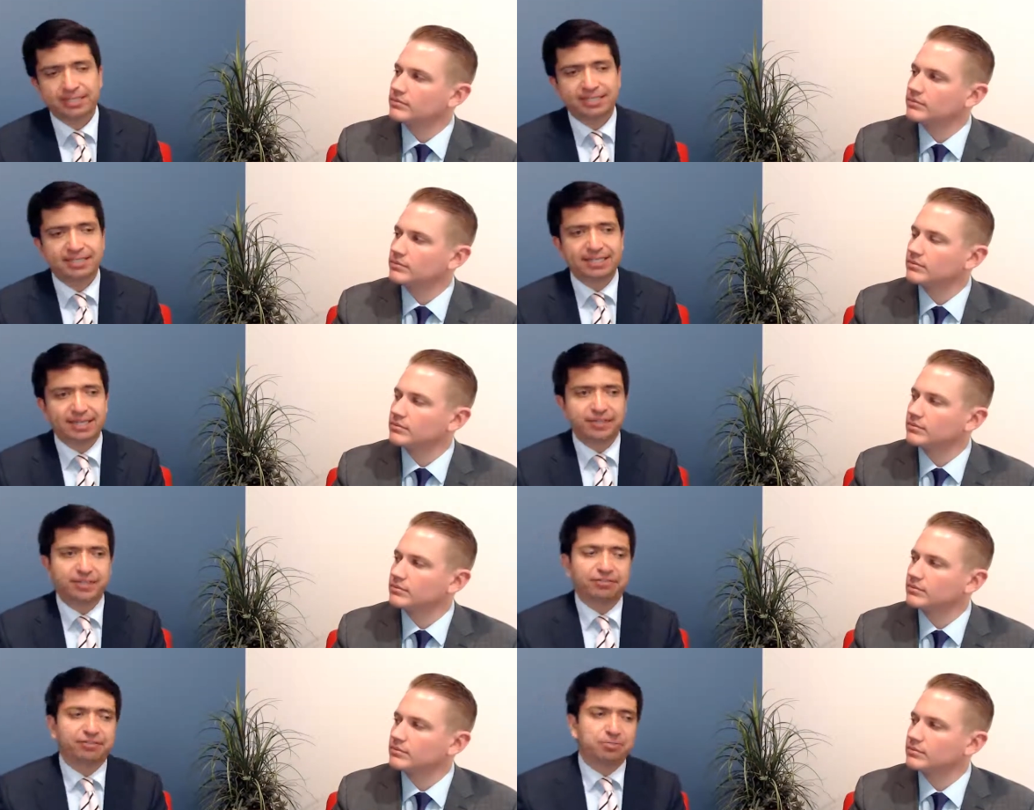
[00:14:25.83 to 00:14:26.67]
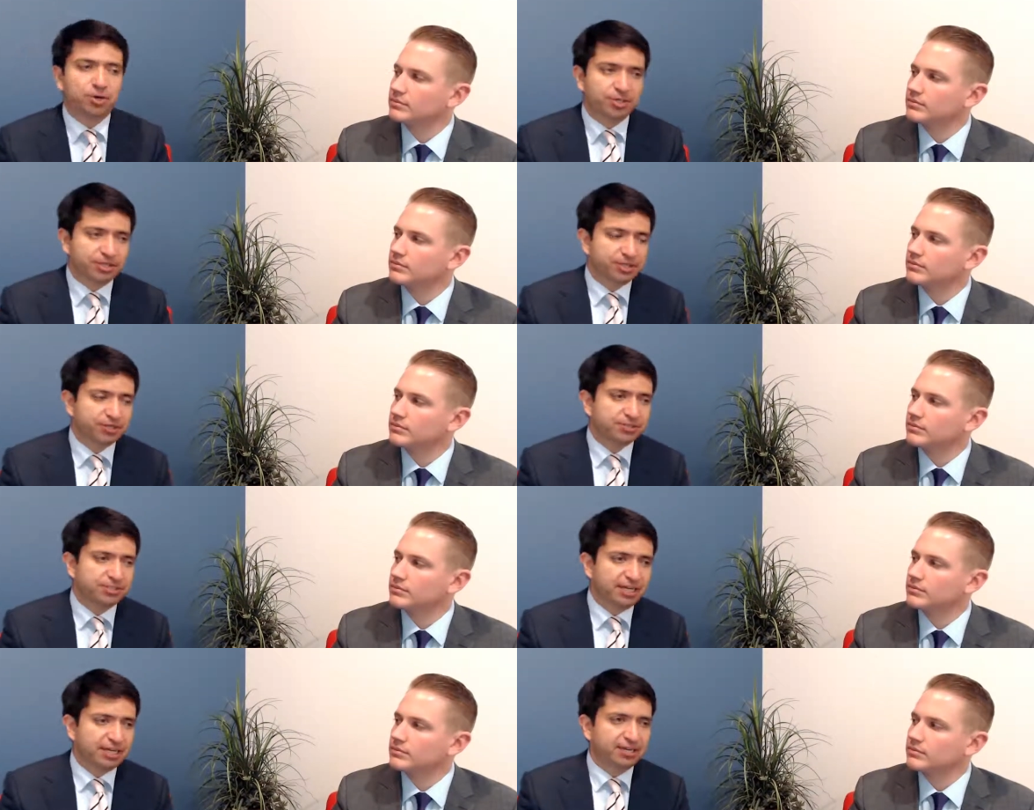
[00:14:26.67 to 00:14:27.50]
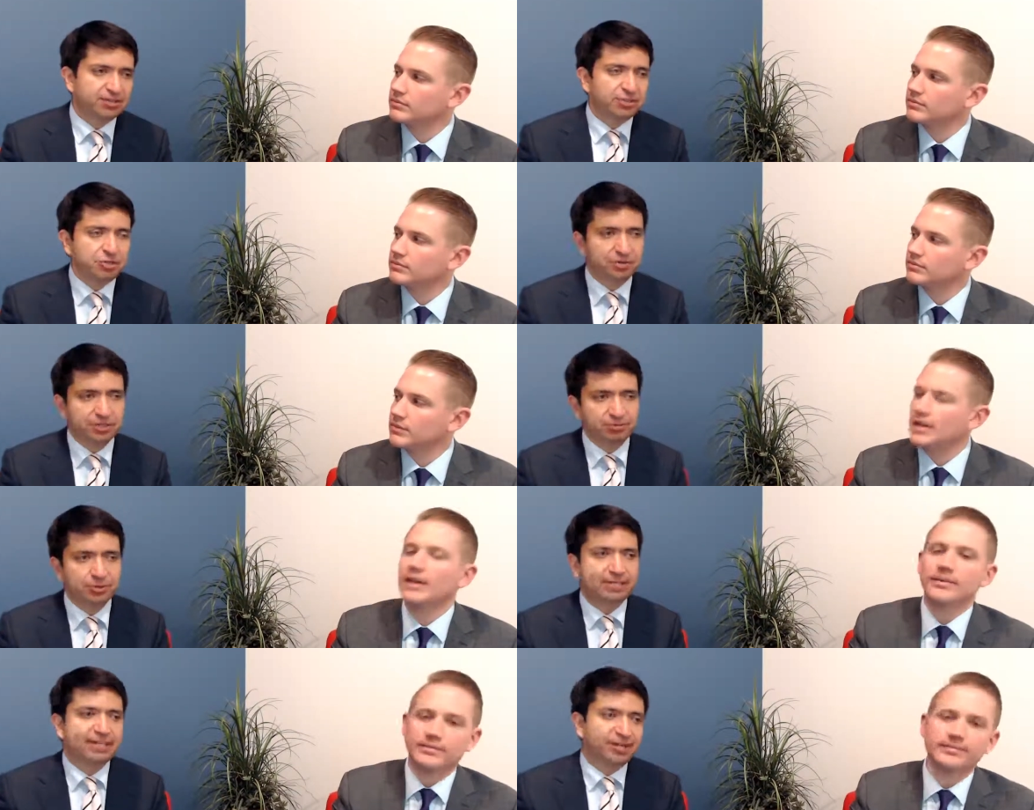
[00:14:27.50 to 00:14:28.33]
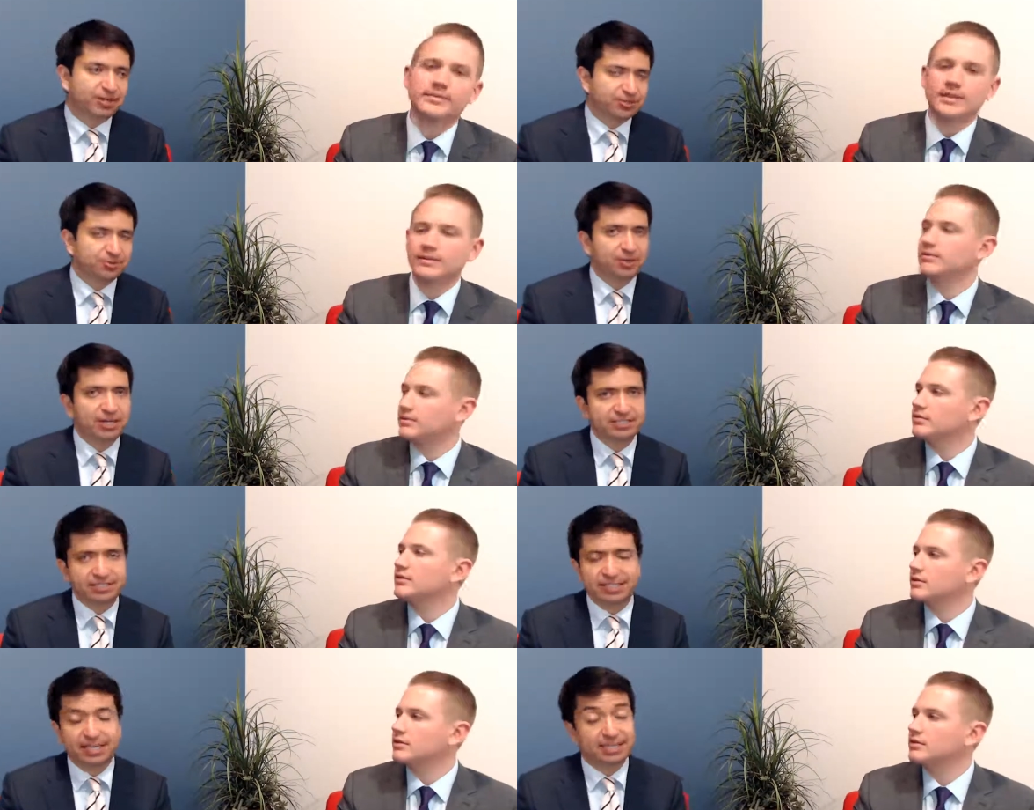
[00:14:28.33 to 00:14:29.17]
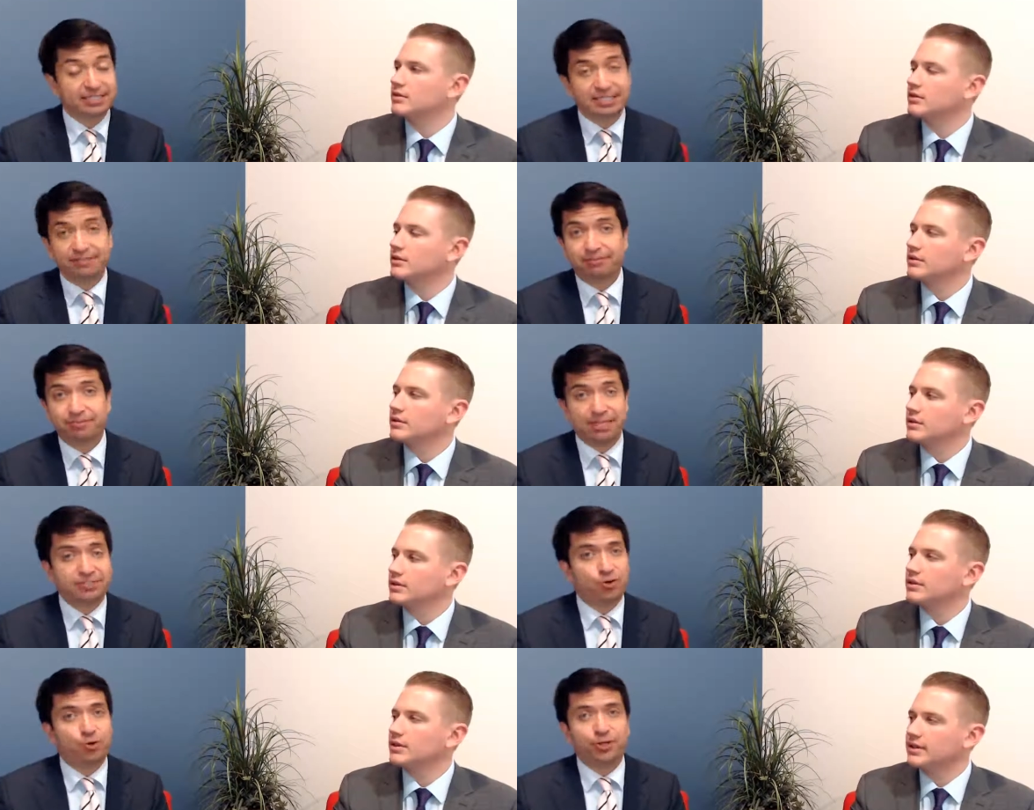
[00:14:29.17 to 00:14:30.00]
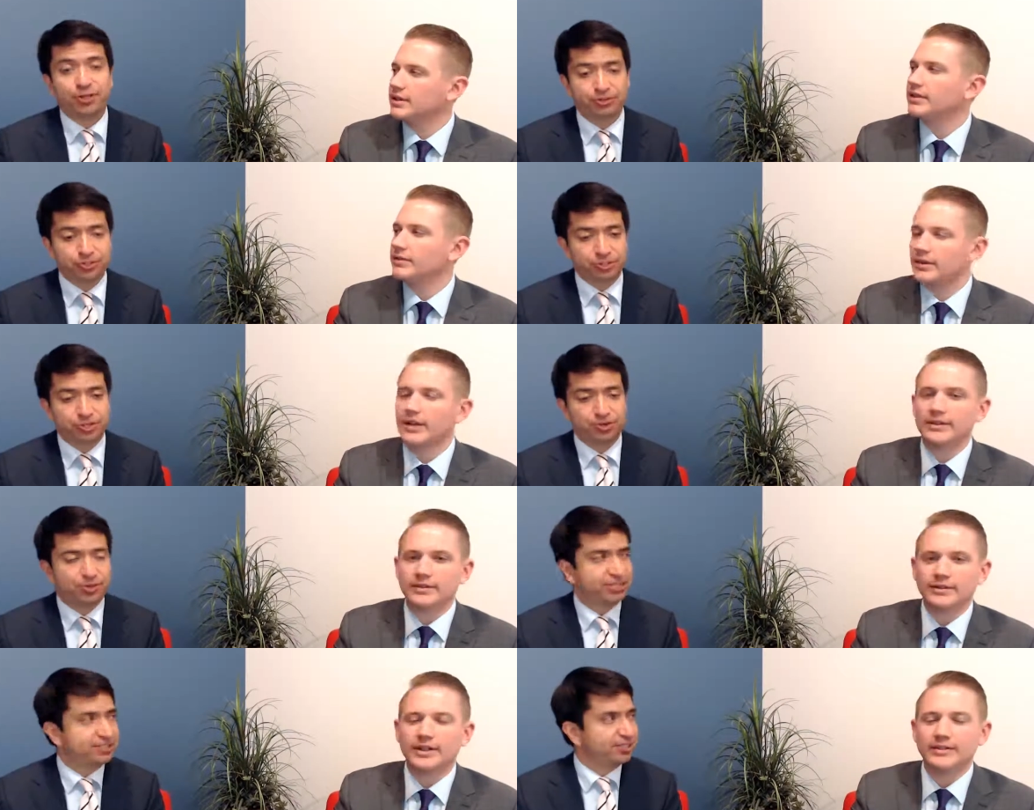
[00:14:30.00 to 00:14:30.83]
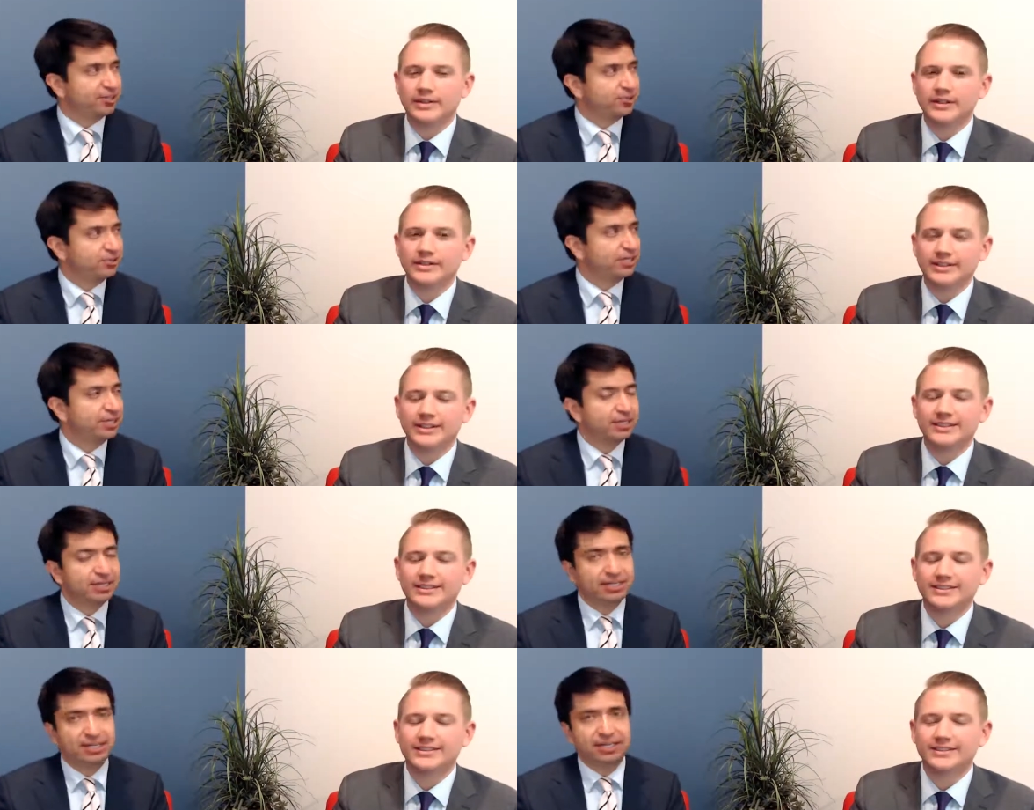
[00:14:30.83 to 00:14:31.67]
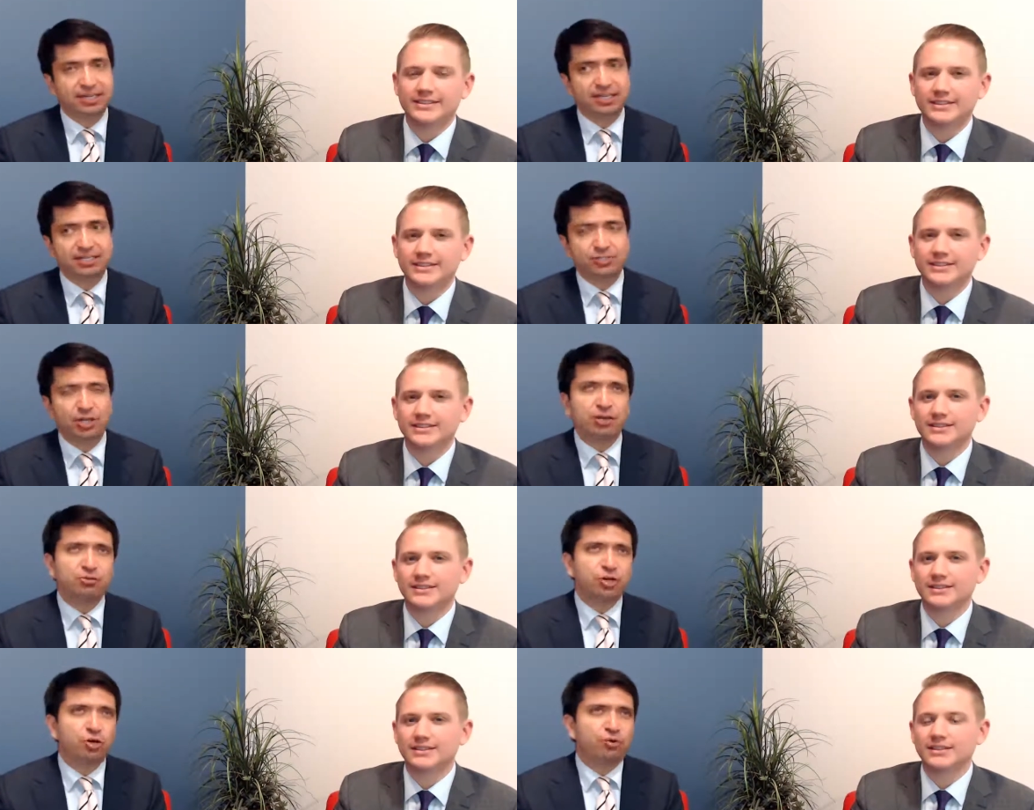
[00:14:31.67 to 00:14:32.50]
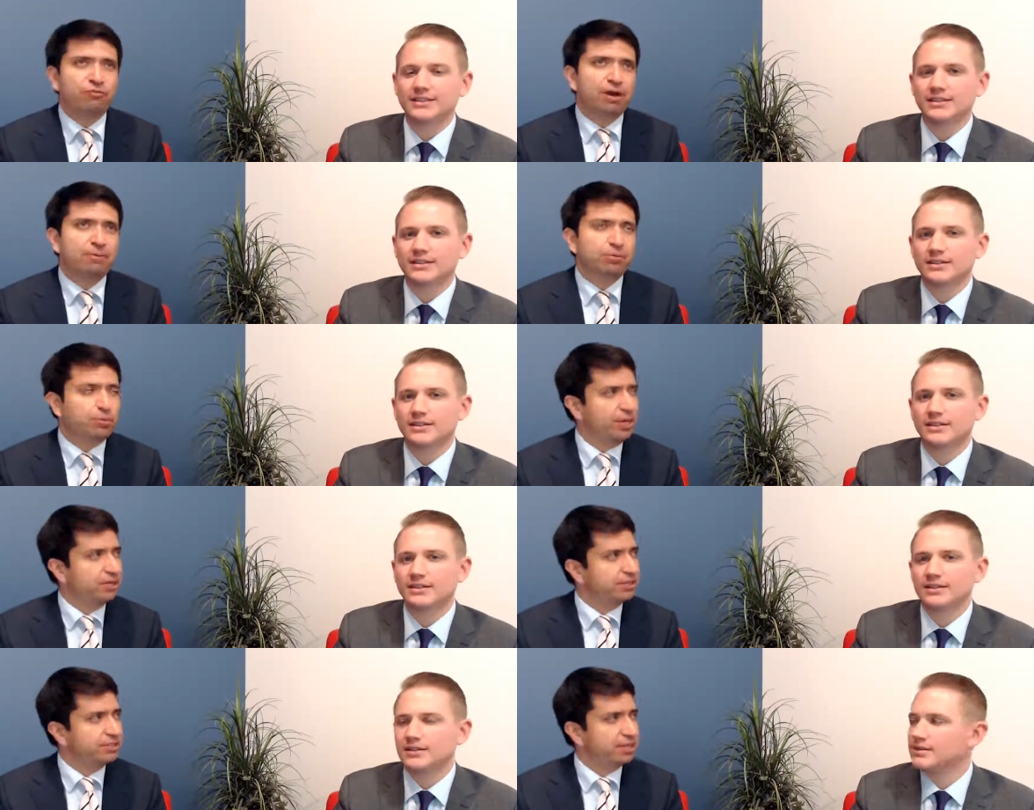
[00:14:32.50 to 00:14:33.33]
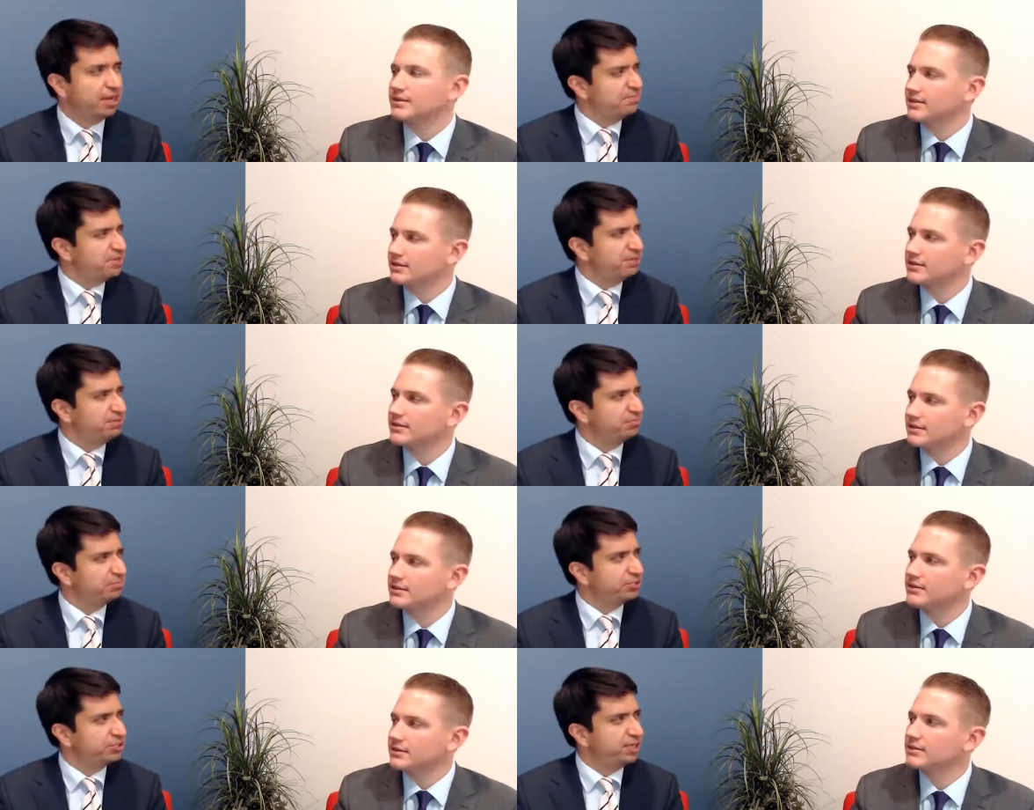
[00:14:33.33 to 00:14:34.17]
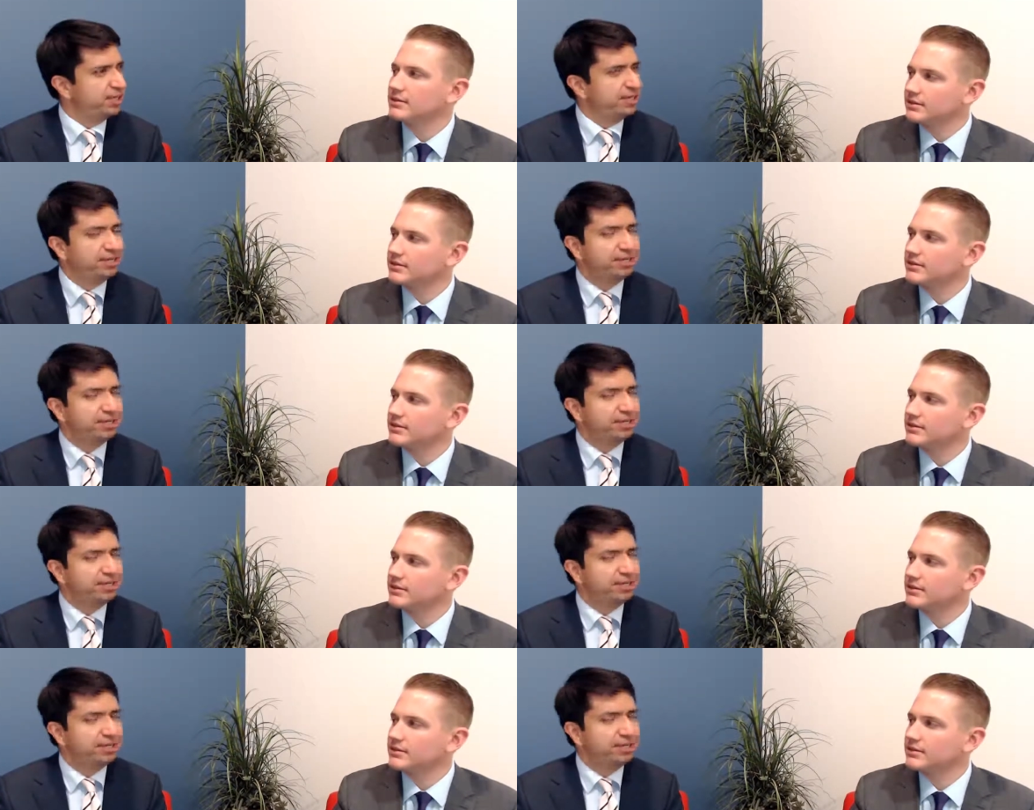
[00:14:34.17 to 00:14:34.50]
Speaker 1: and then if the market goes down, you could yeah. recharacterize it, and that gets even that's a whole other show right, on right, its right, own. Uh, so I don't know if I would wait on the timing per se